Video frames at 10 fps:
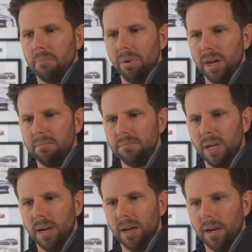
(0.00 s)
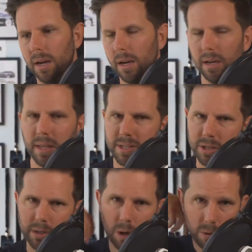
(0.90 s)
But uh, unless
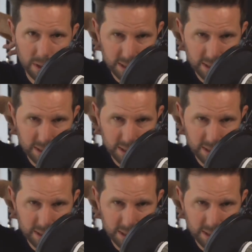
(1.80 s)
you're going,